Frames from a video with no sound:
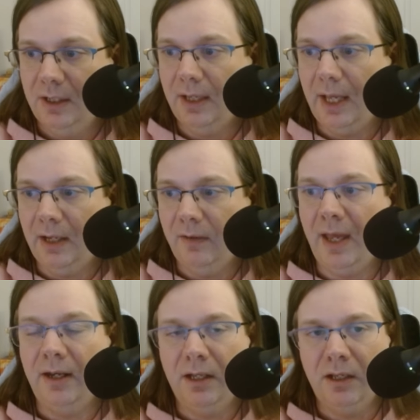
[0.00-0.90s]
And
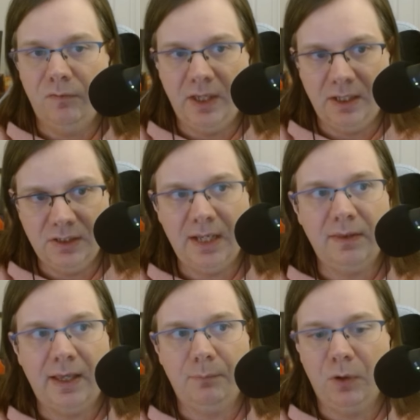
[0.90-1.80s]
then if they take
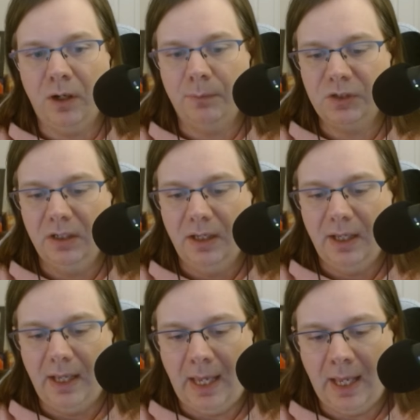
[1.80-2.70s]
that prompt
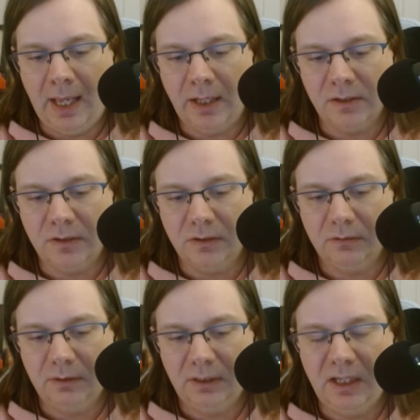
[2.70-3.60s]
and
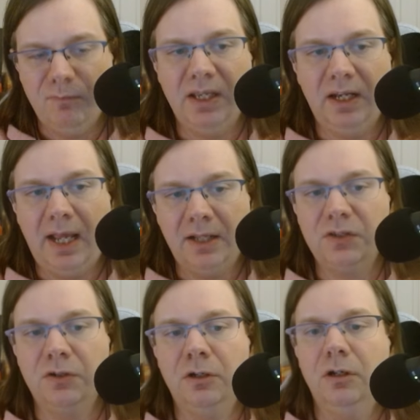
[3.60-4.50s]
give me an
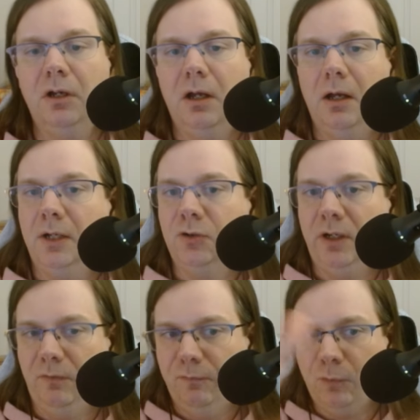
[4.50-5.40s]
answer, I try to
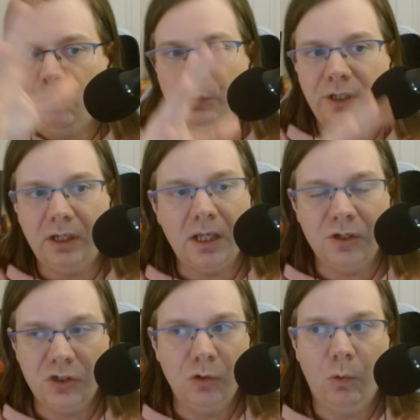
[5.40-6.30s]
fold it
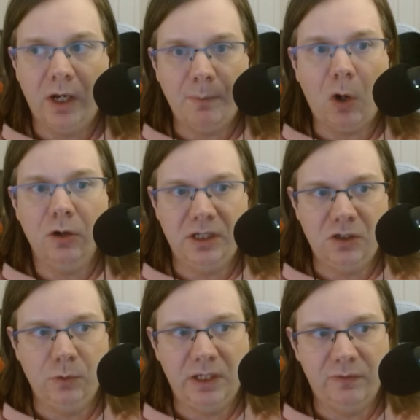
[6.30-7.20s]
into what I'm already
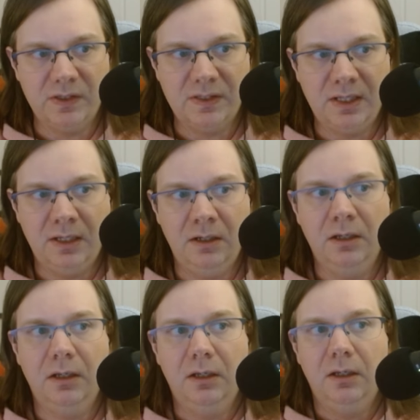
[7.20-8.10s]
doing in the scene,
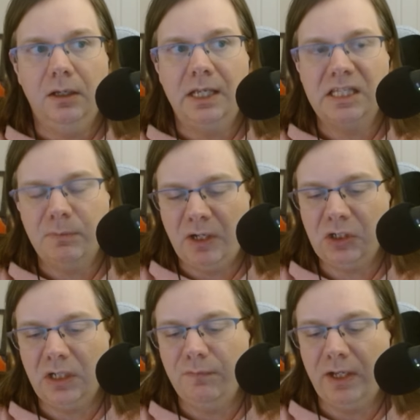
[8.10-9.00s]

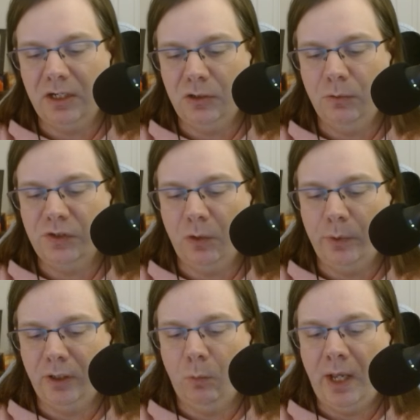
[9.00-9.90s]
especially if I can do so
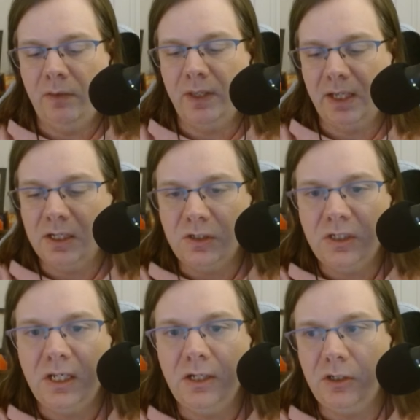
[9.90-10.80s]
in a way that
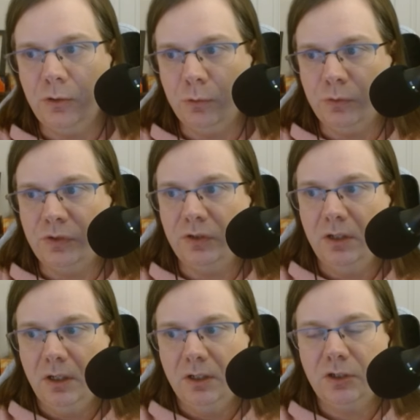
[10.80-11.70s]
continues
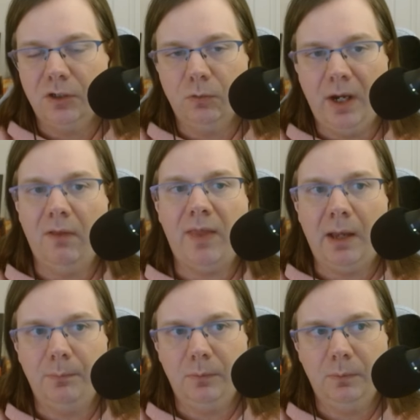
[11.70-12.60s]
to grant
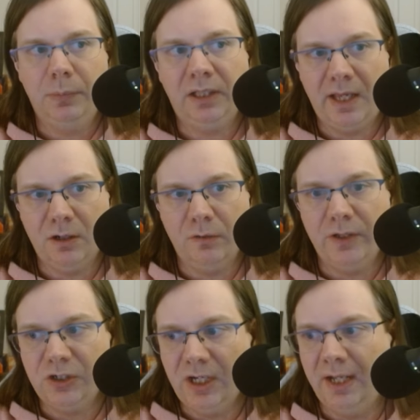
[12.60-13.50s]
that player the
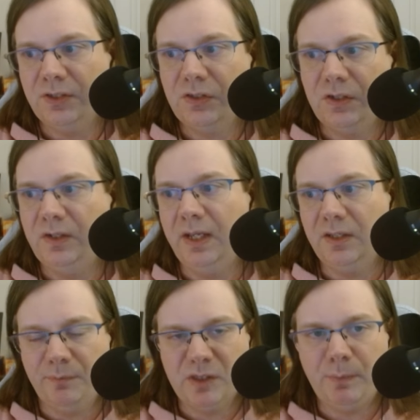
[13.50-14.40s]
chance to take
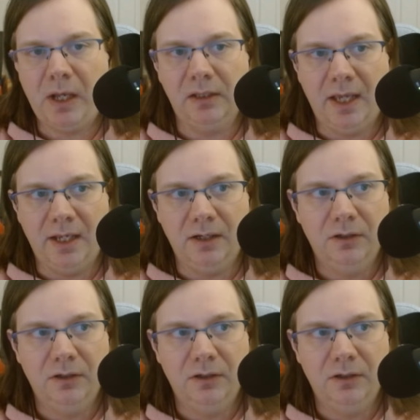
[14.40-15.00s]
some spotlight